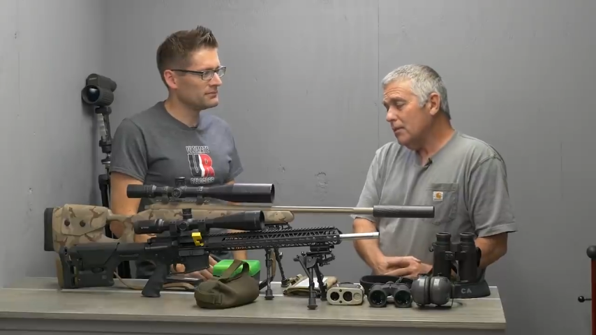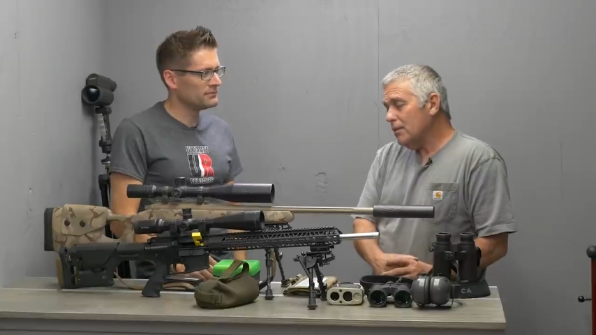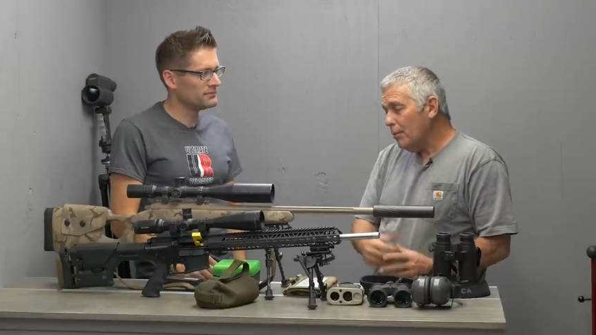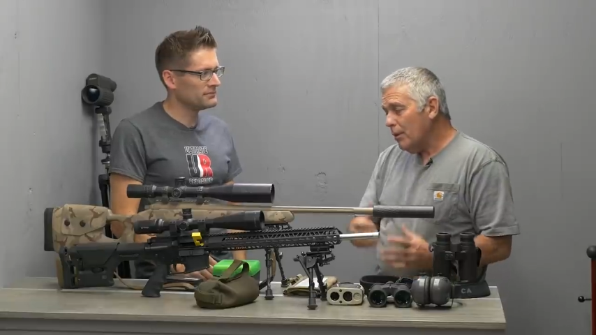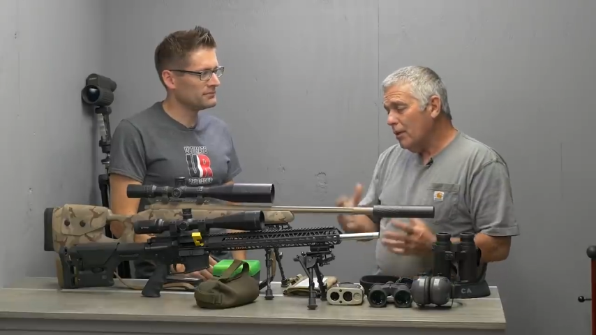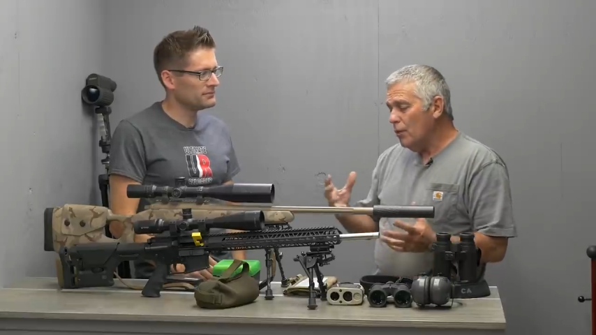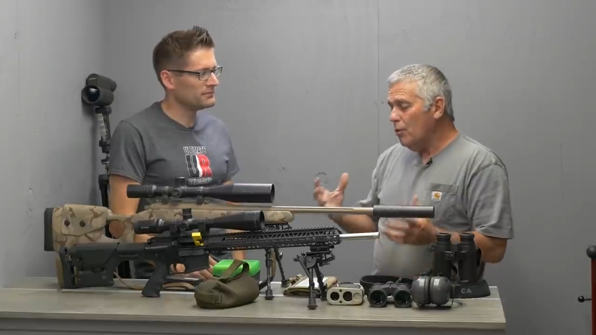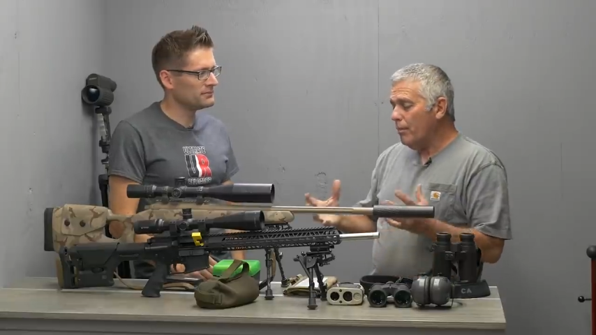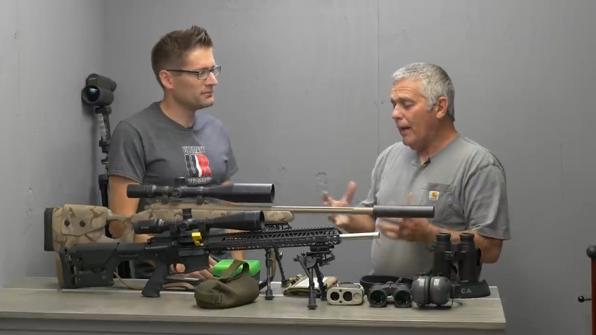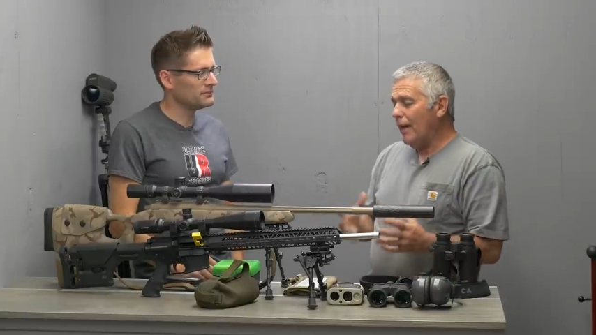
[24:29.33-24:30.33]
Speaker 1: some of the
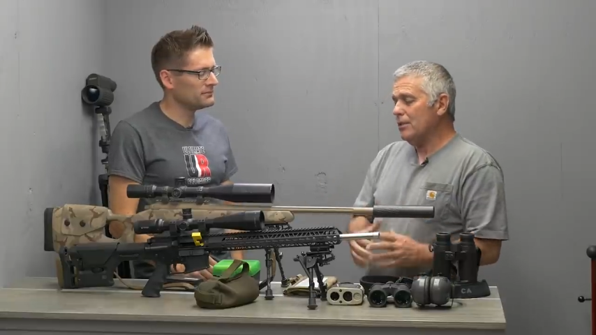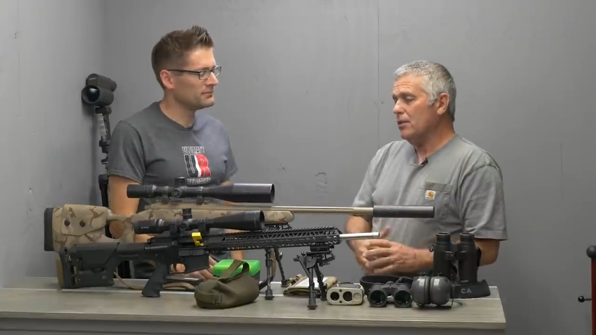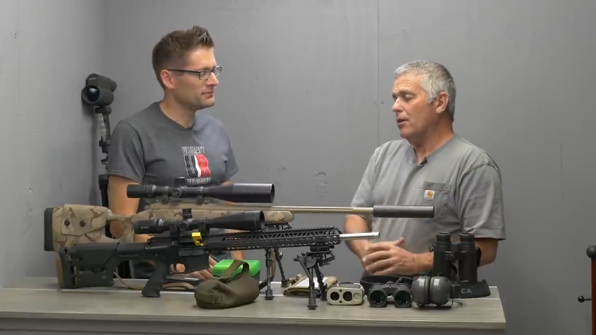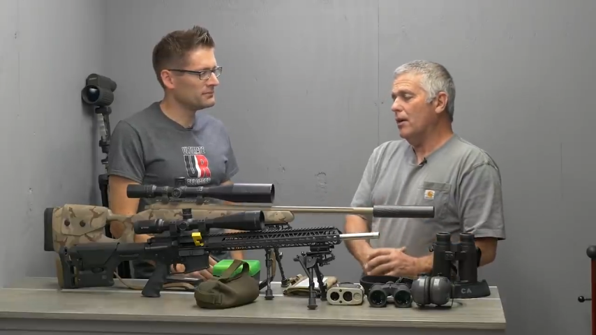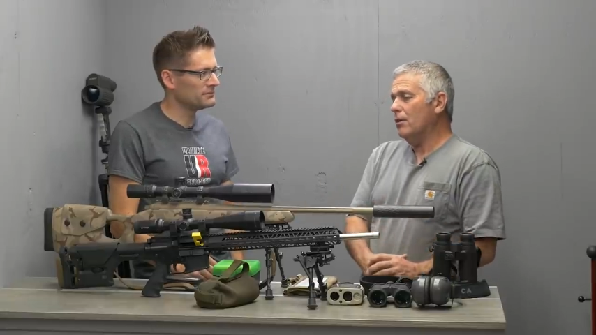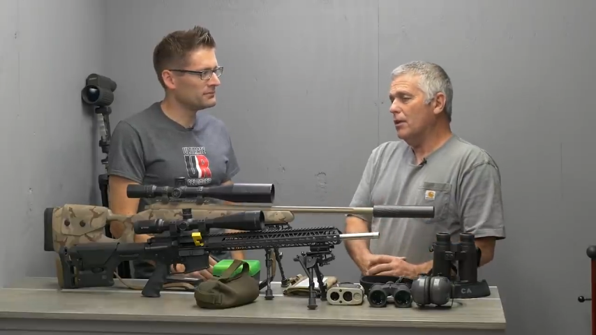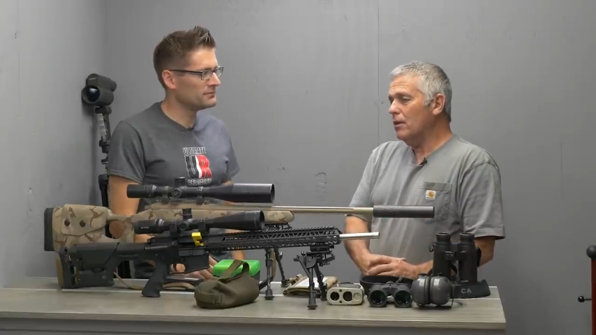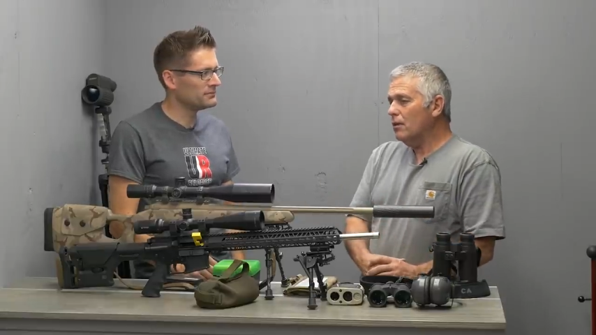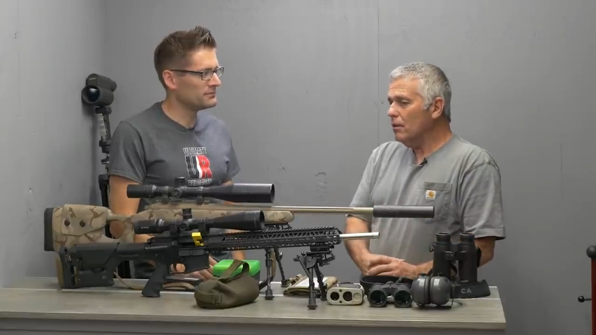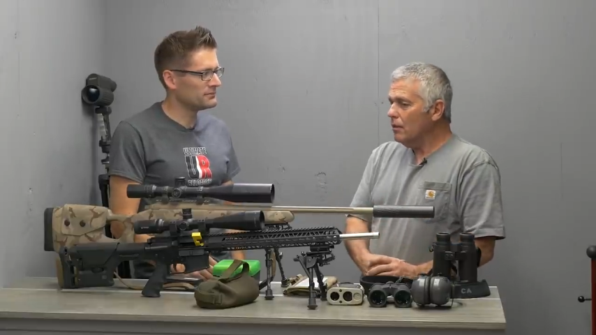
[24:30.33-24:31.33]
newer bags that are out
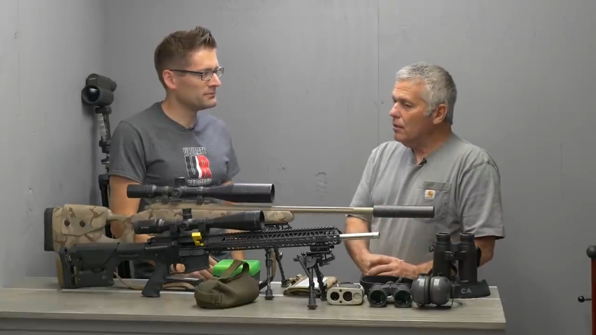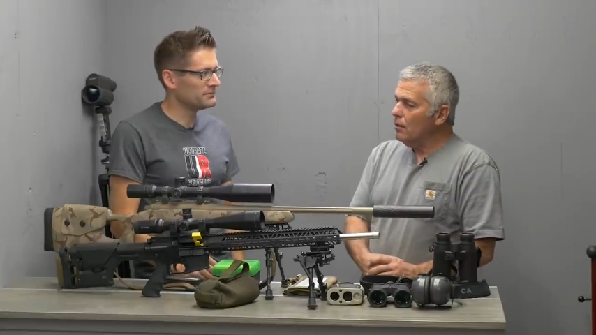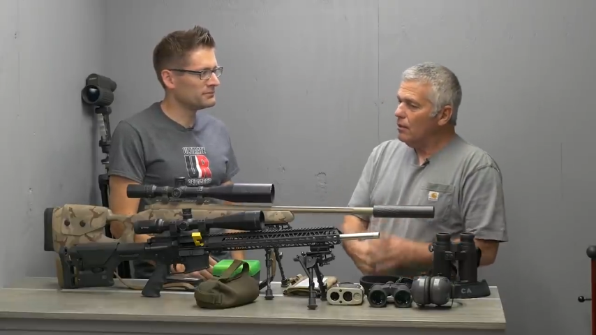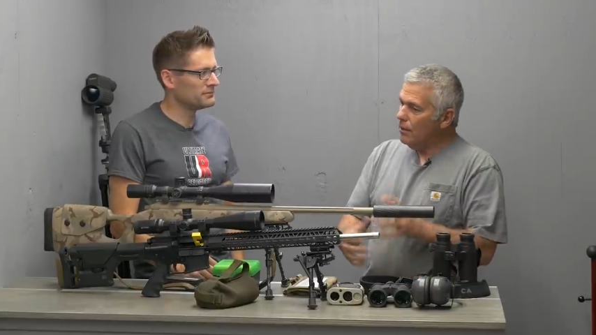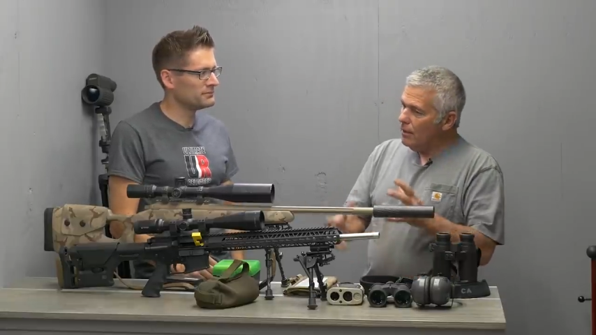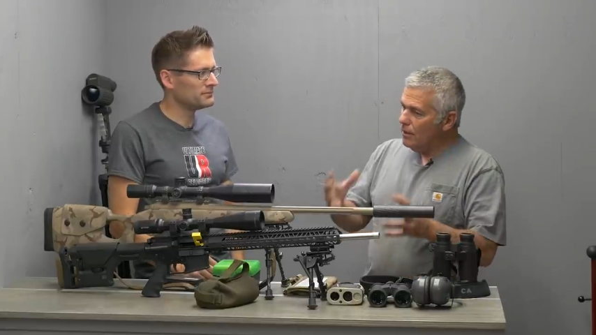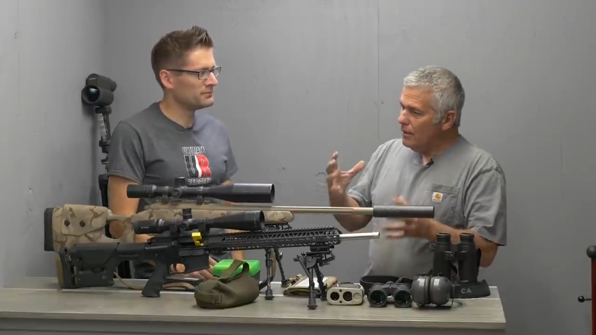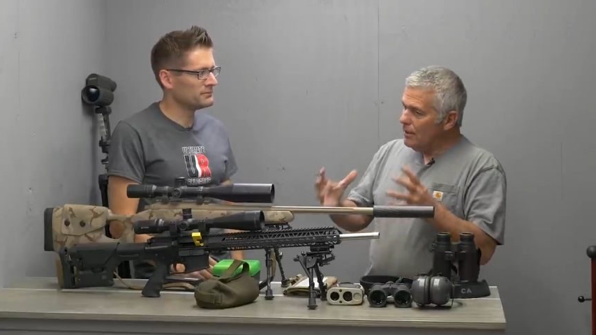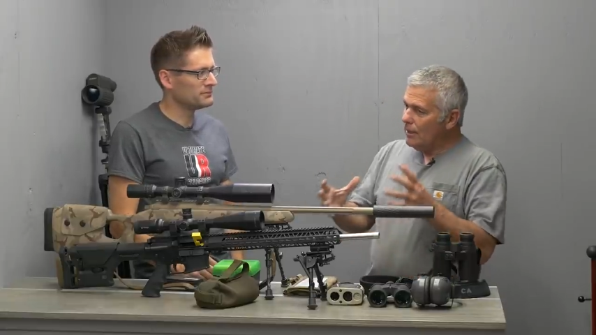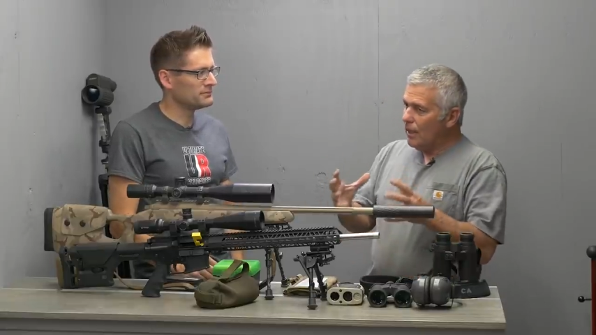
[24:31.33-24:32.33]
there,
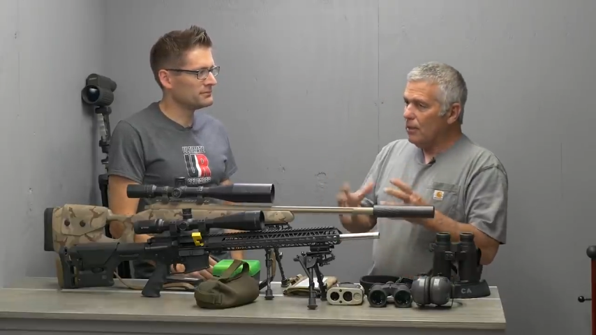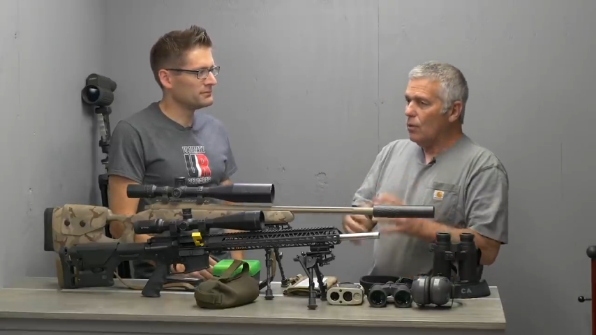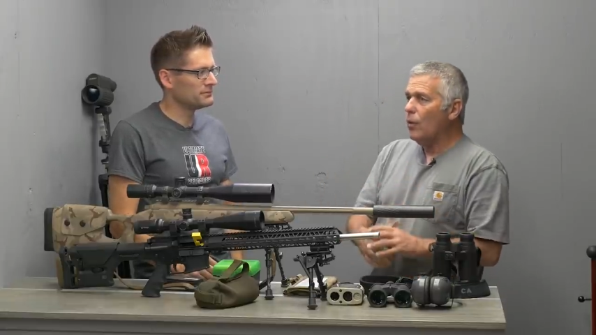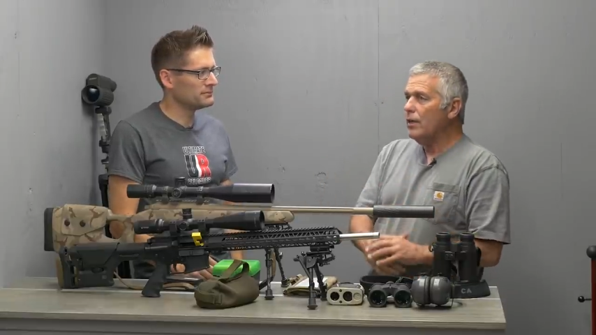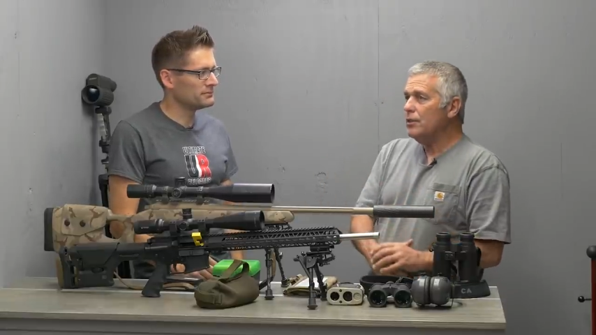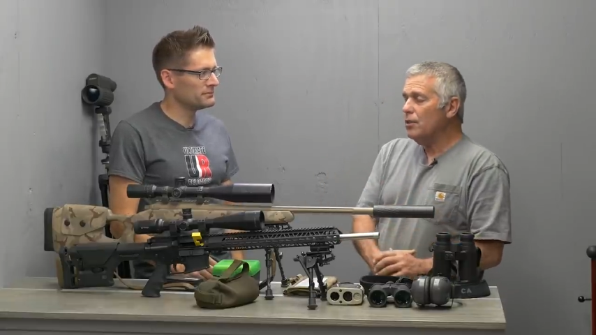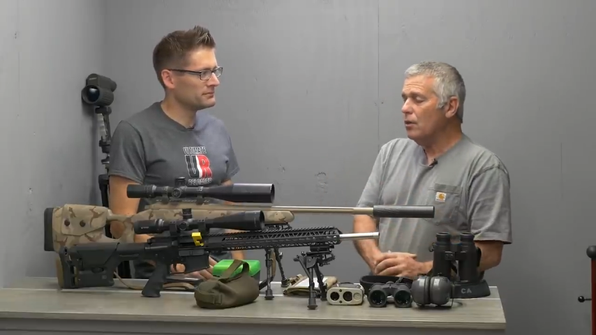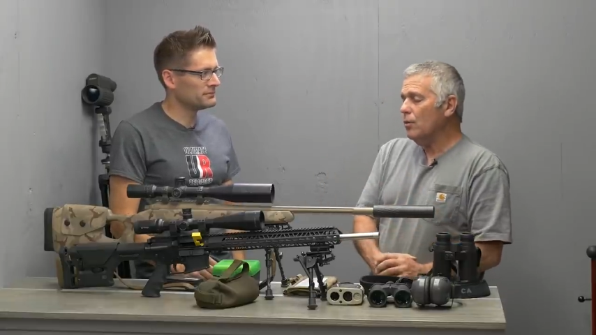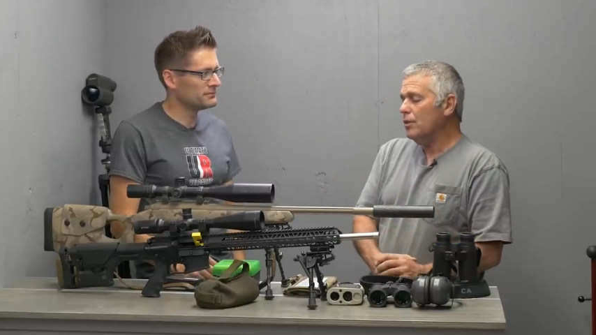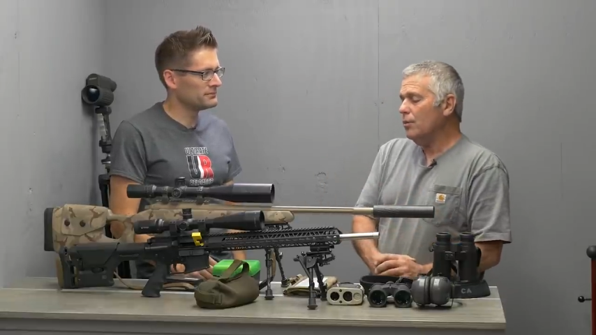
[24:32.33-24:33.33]
not quite
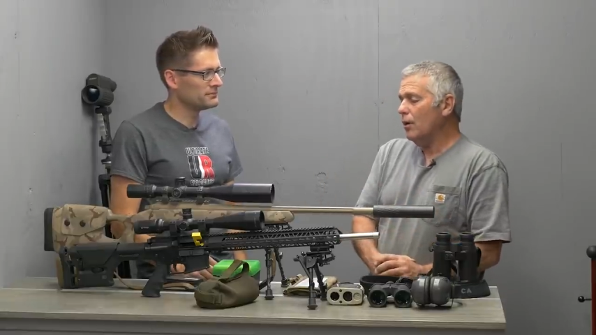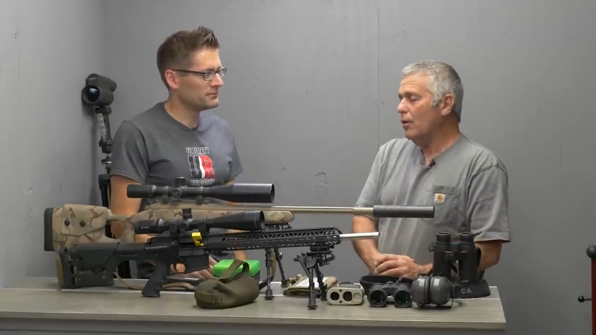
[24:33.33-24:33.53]
sure which one